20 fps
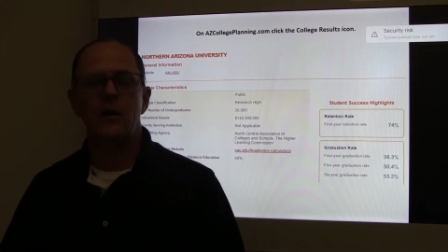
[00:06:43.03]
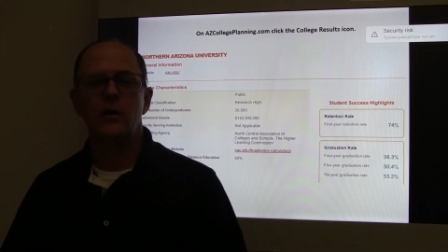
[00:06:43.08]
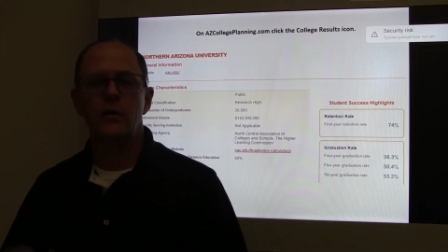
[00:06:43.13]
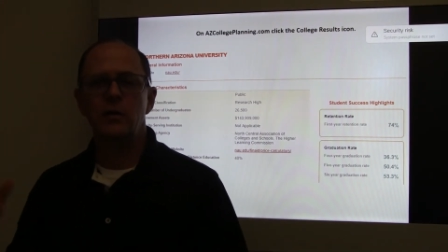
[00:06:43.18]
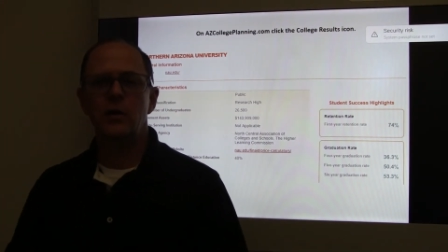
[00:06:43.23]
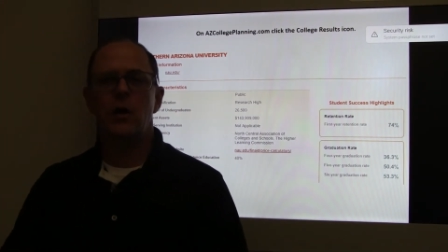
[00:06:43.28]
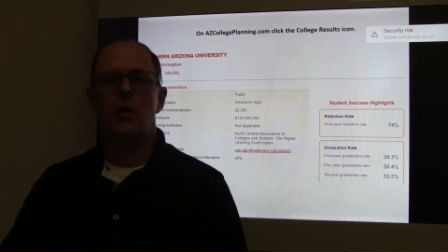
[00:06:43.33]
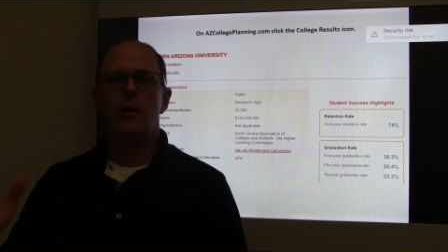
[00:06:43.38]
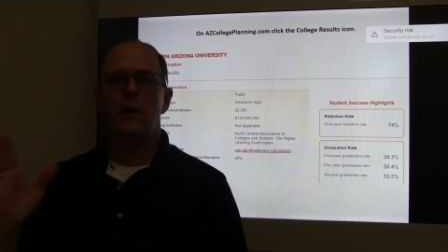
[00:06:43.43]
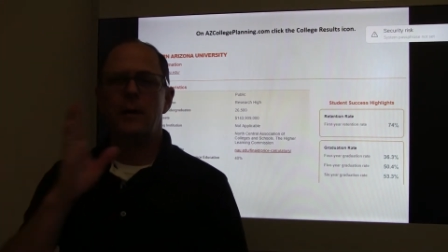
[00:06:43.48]

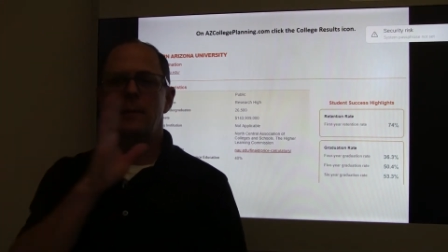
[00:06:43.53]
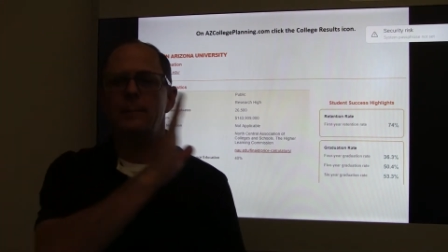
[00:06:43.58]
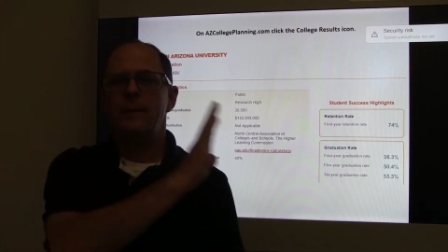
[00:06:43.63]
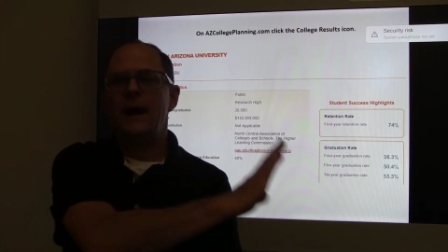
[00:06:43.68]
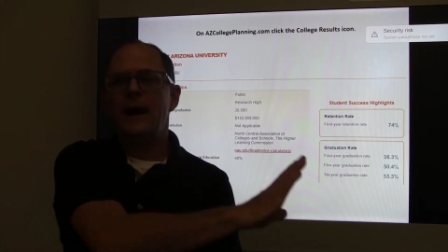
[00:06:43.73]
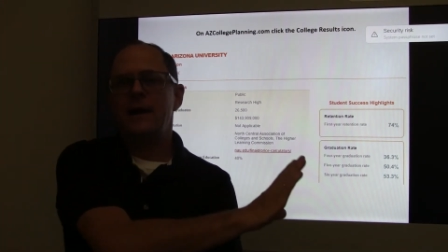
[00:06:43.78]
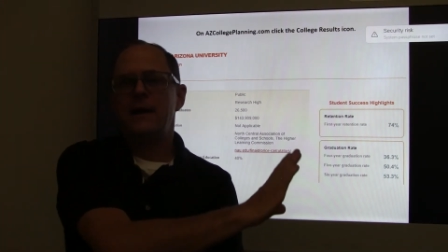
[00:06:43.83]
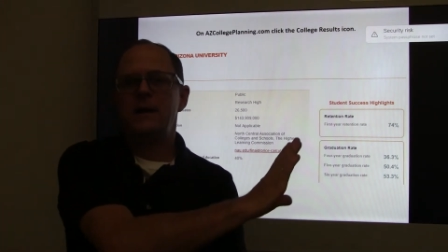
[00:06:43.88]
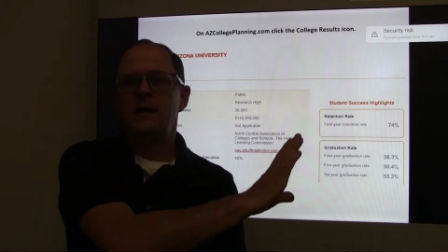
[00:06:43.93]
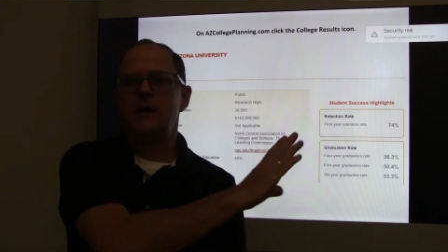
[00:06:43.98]
No, I'm
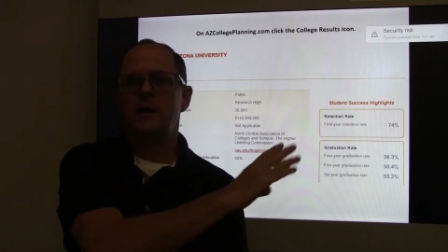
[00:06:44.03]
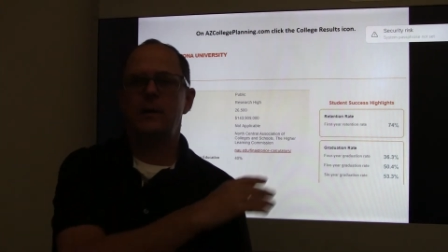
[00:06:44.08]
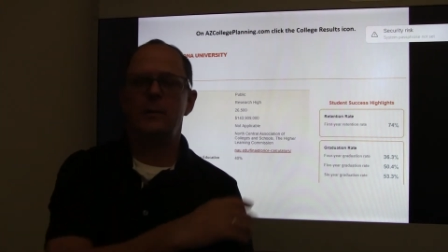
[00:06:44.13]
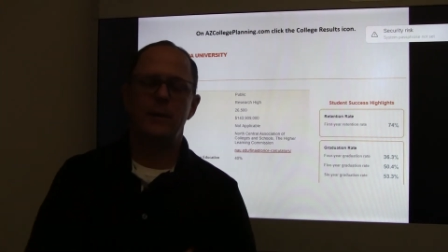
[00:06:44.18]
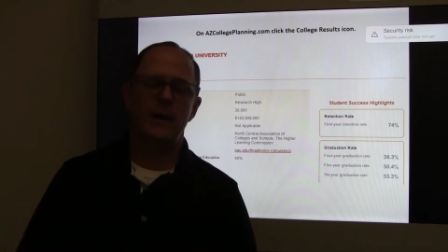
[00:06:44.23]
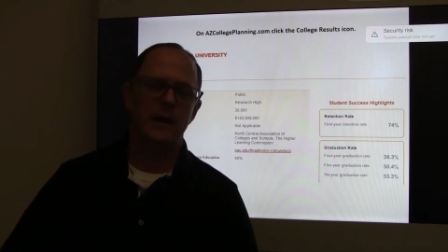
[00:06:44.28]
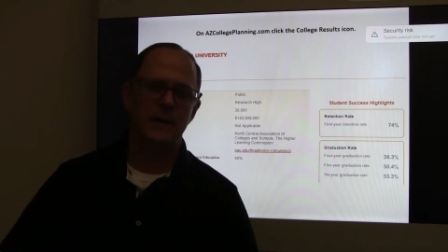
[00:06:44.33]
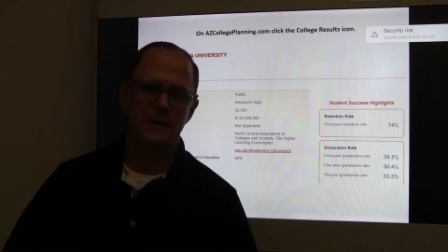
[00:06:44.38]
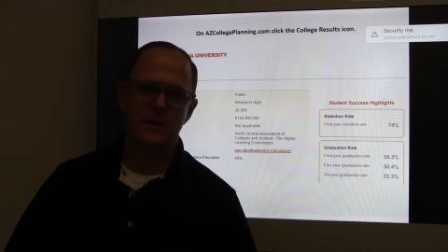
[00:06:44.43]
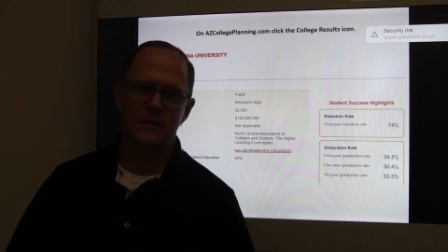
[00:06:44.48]
back here, I'm
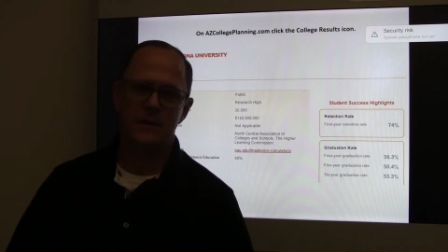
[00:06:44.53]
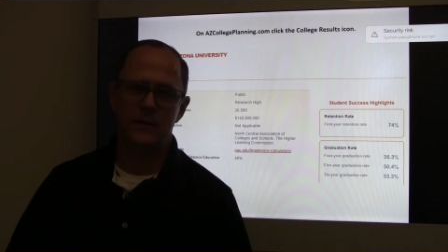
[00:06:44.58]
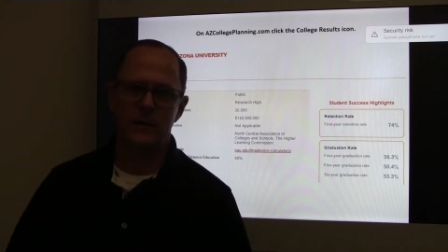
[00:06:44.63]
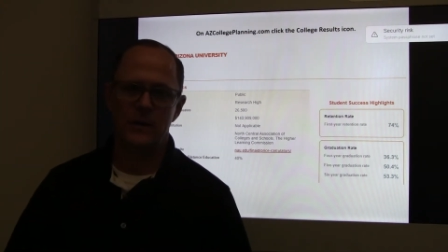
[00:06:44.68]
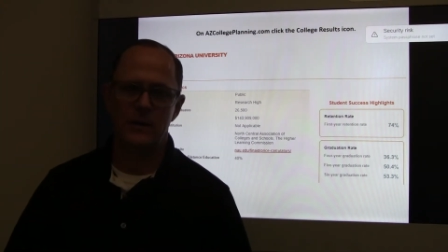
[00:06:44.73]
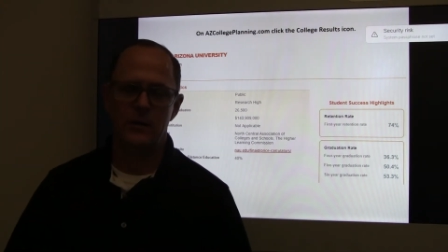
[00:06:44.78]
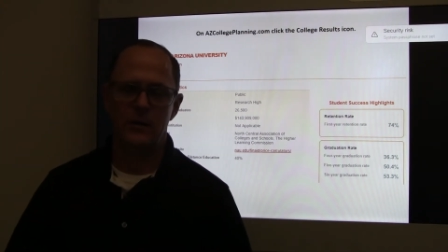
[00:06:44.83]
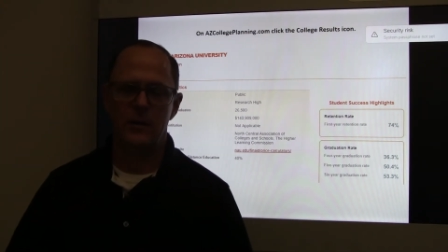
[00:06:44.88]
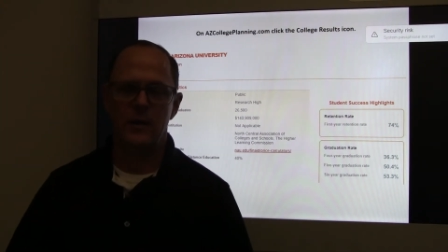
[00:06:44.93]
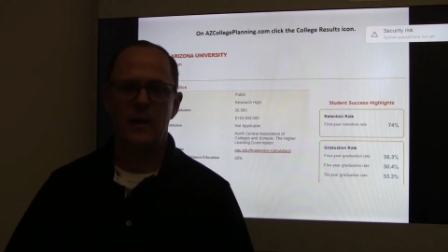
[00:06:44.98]

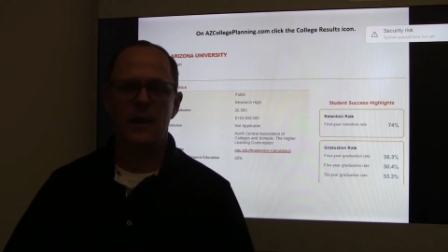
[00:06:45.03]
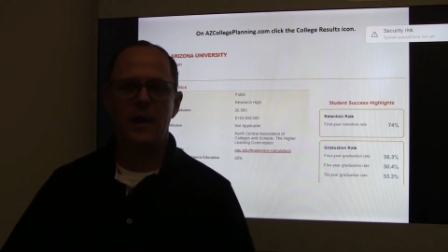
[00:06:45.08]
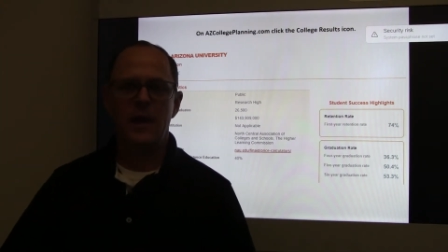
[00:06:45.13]
undeclared.